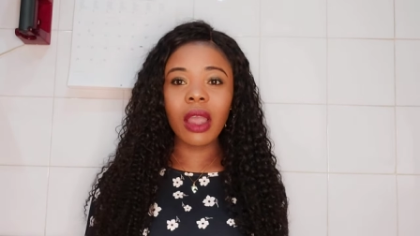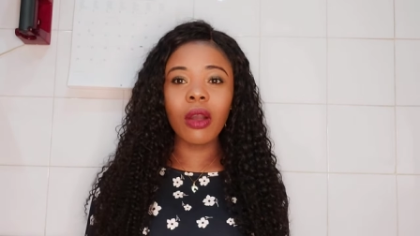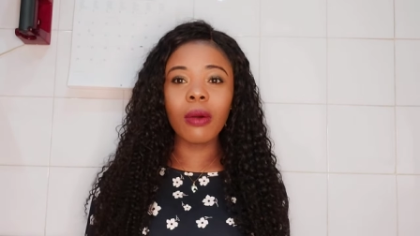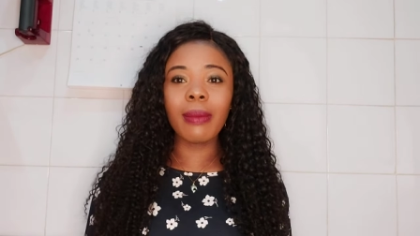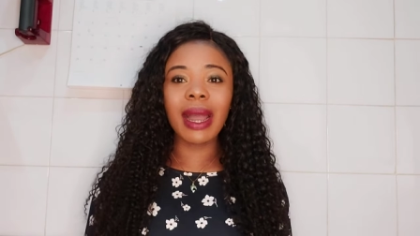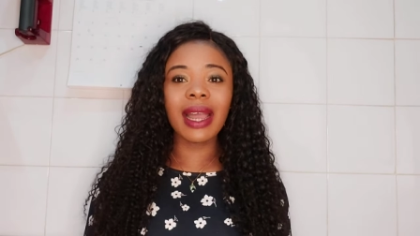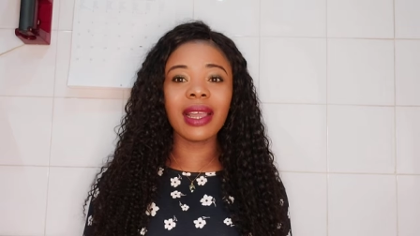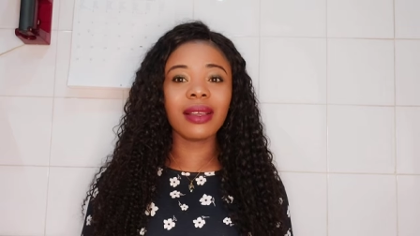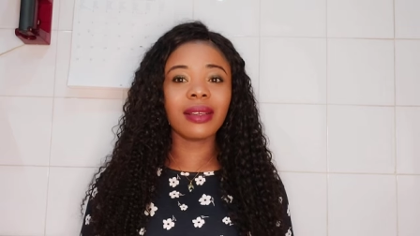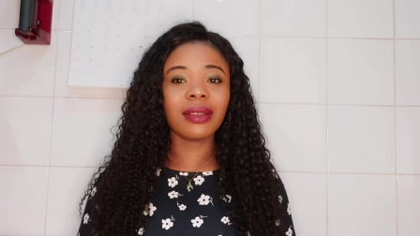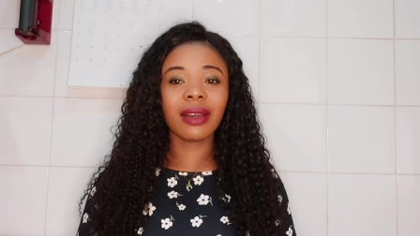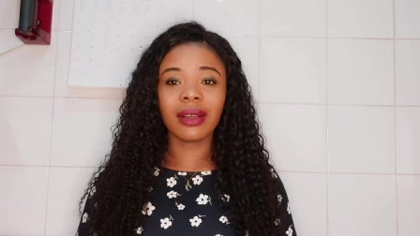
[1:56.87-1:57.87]
on
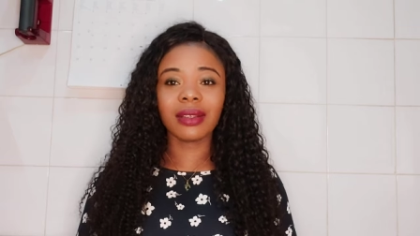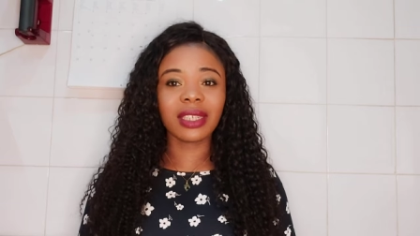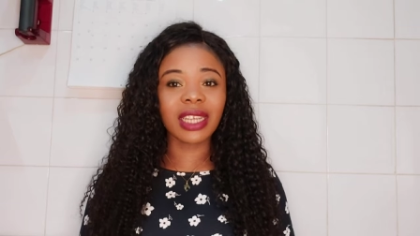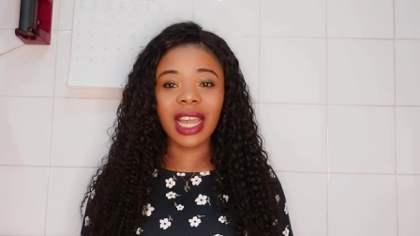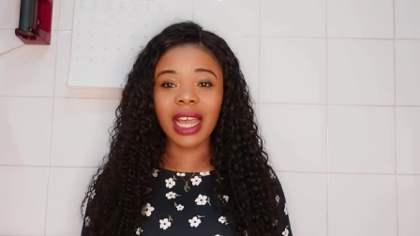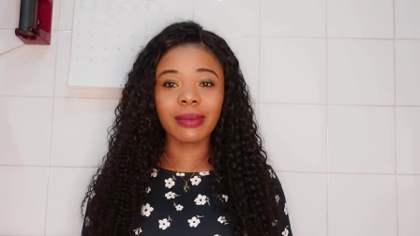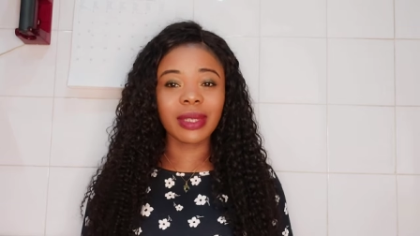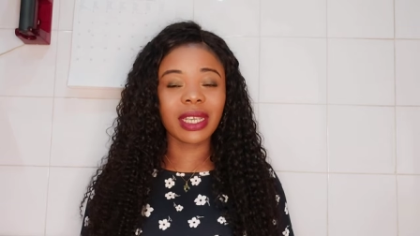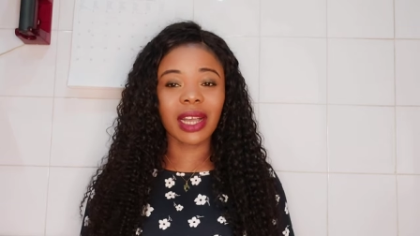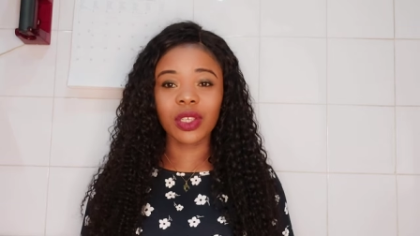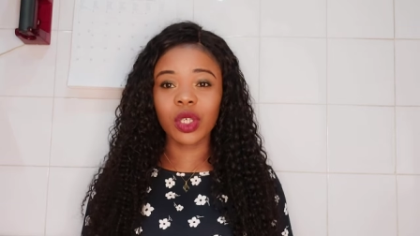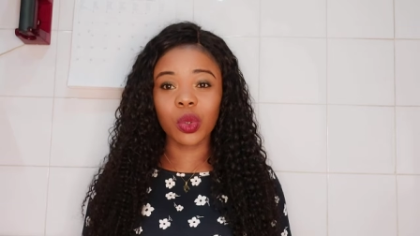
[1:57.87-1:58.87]
my DMs
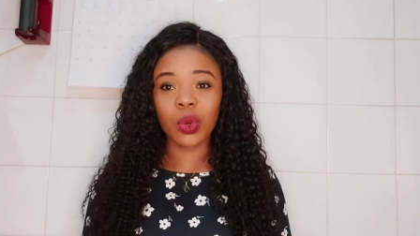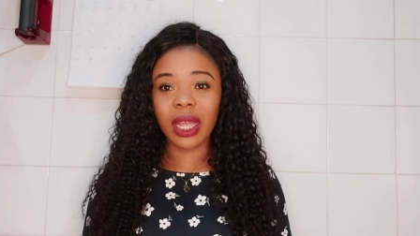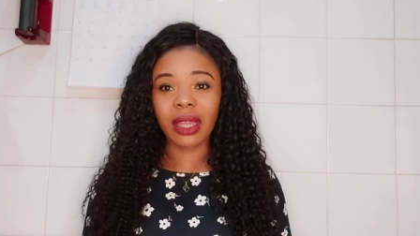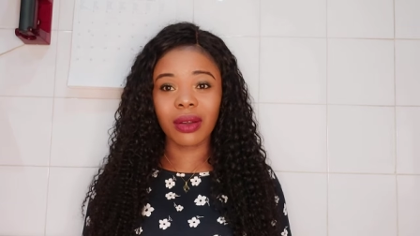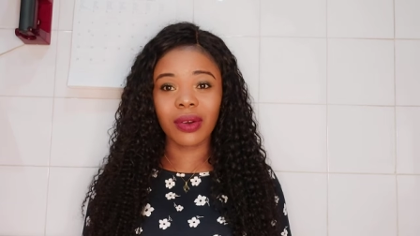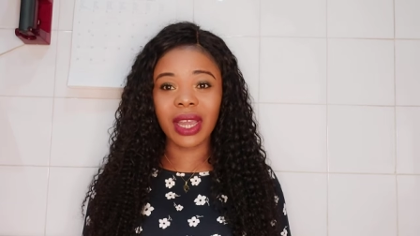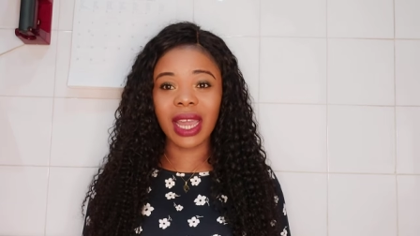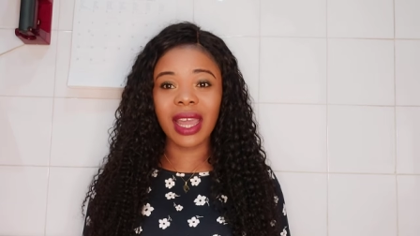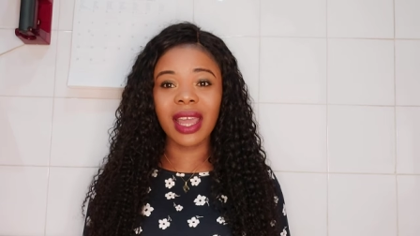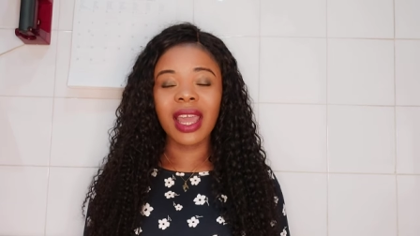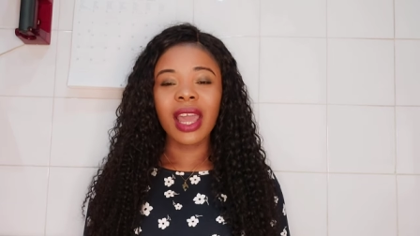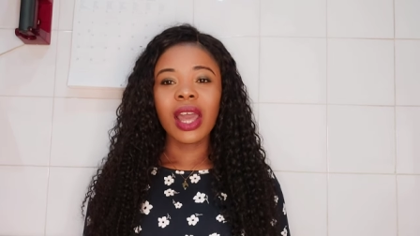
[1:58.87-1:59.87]
as well,
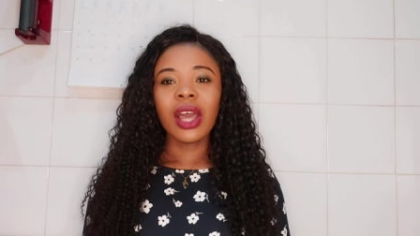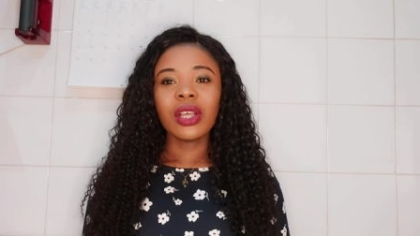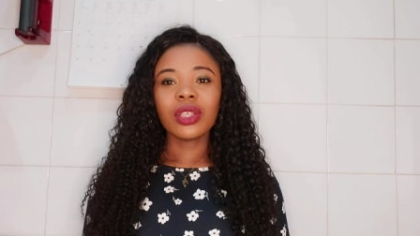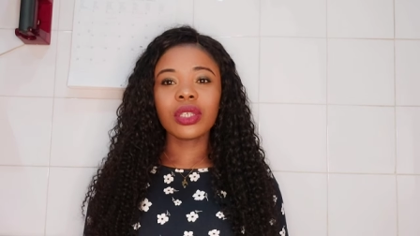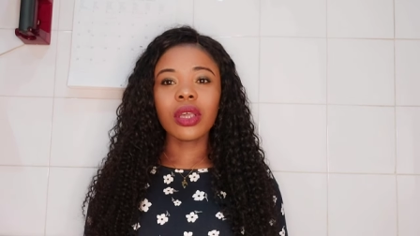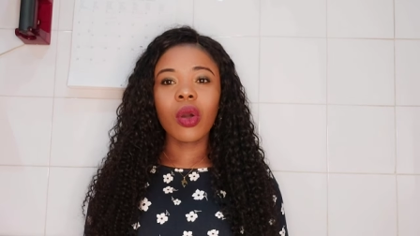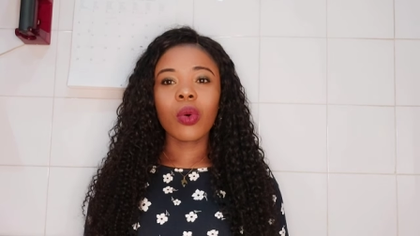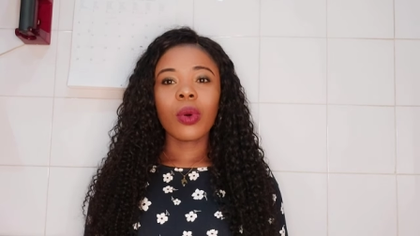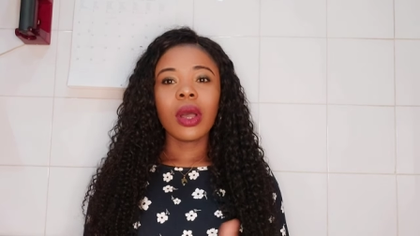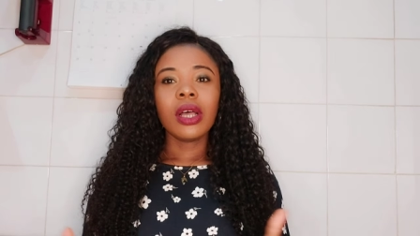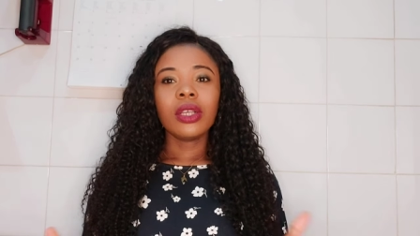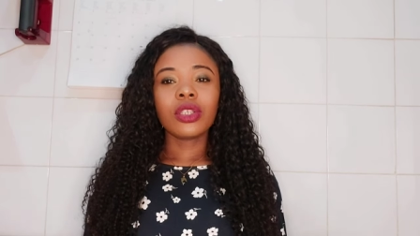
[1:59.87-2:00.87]
okay?
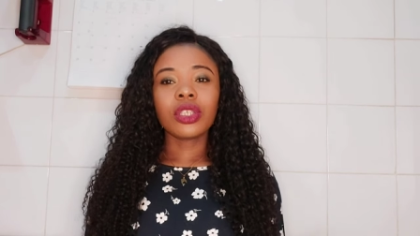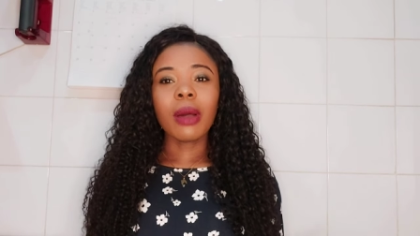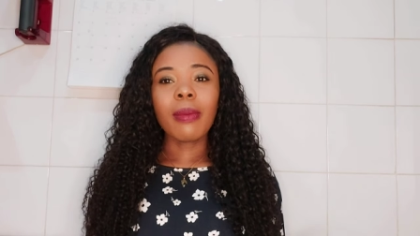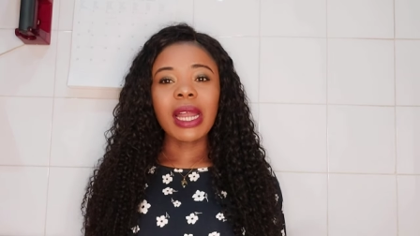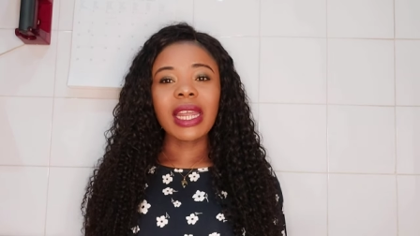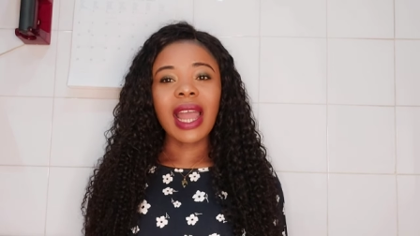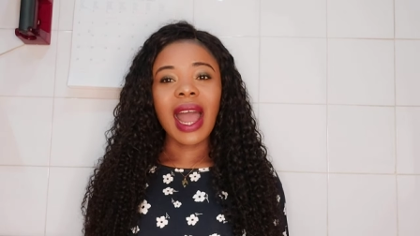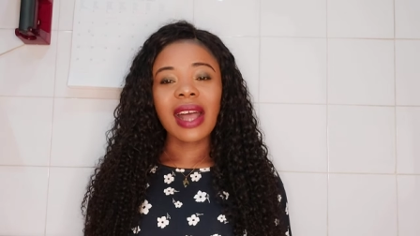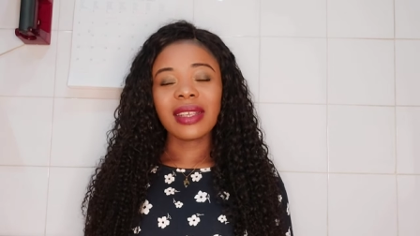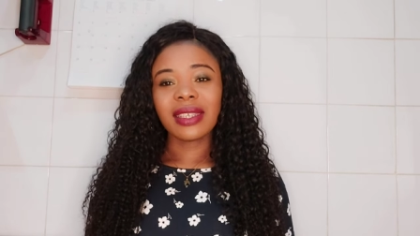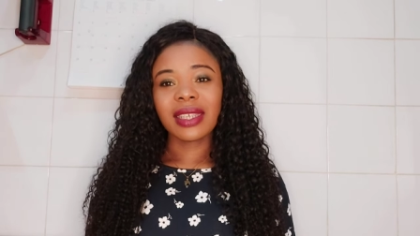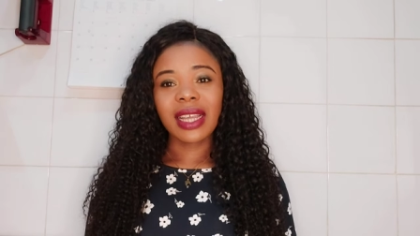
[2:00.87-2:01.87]
So somebody
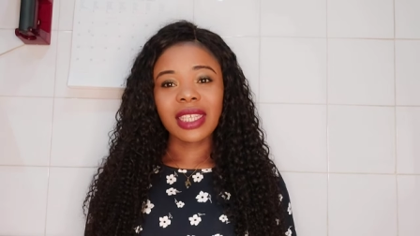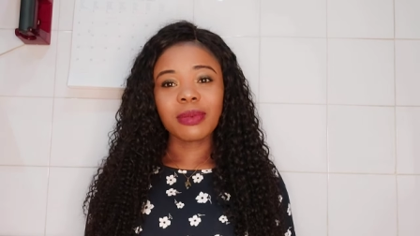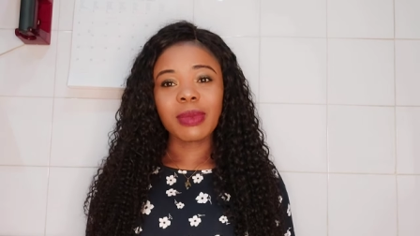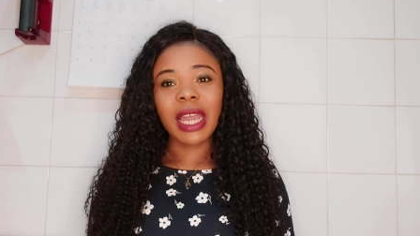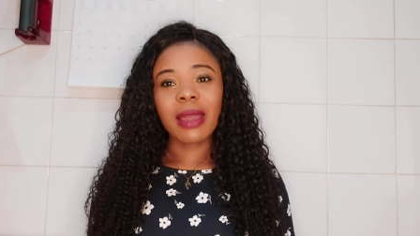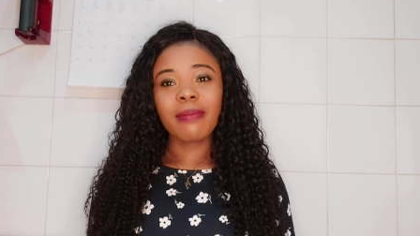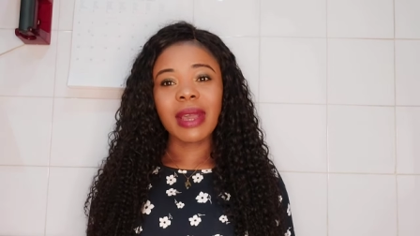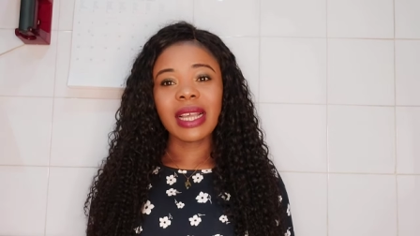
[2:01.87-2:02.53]
sent me a